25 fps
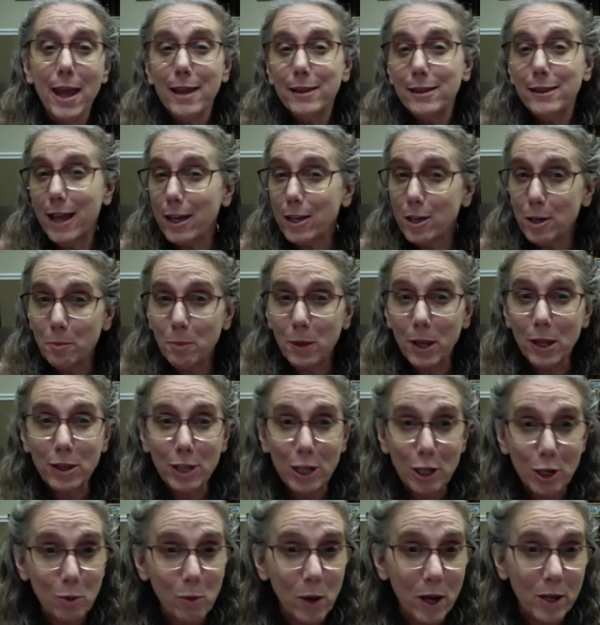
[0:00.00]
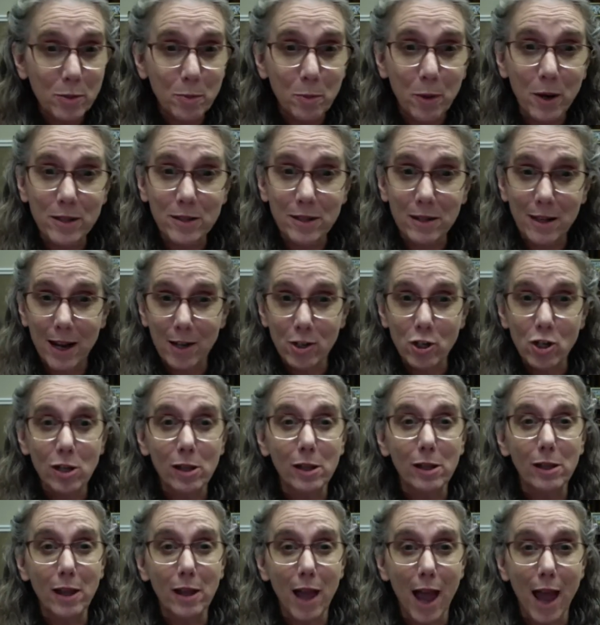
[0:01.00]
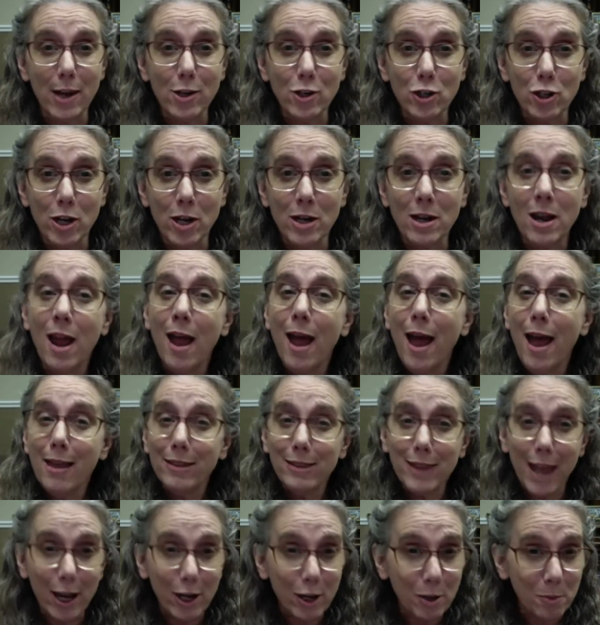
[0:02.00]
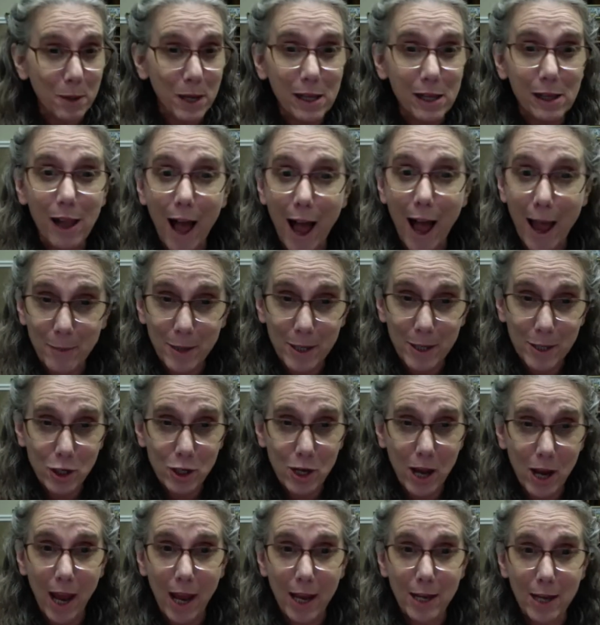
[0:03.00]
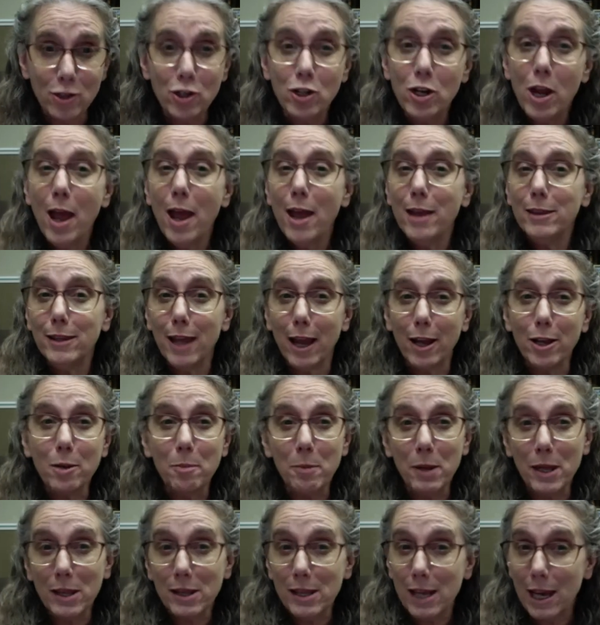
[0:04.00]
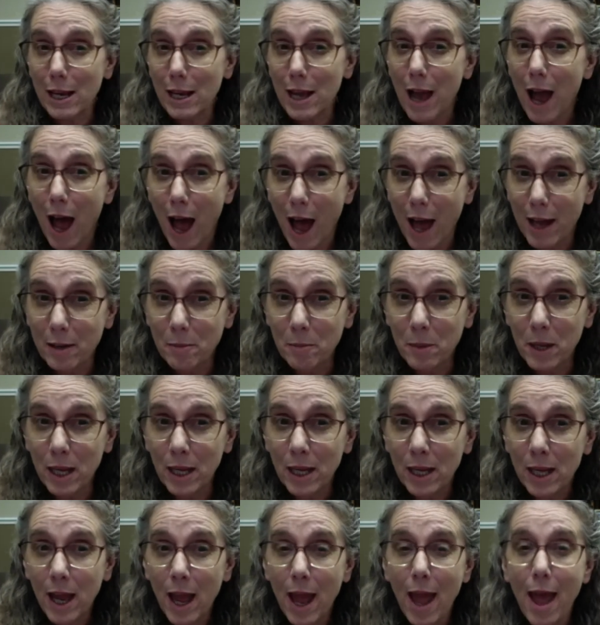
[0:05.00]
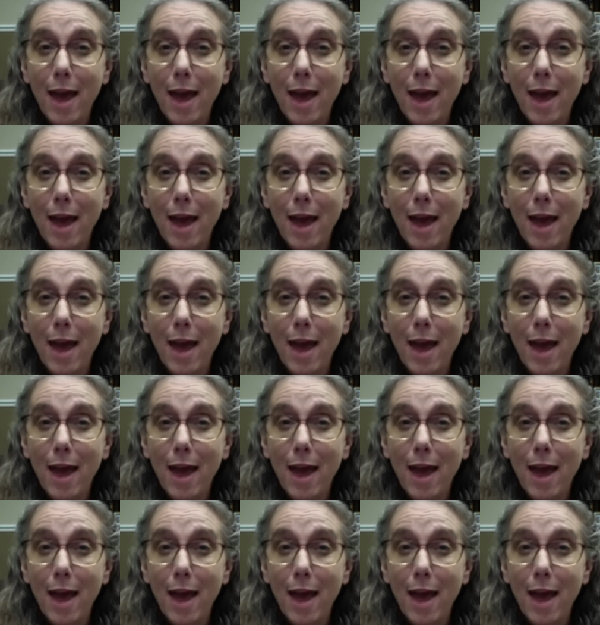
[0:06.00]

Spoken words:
That could be the U.S. presidential election. That could be climate change. That could be the economy.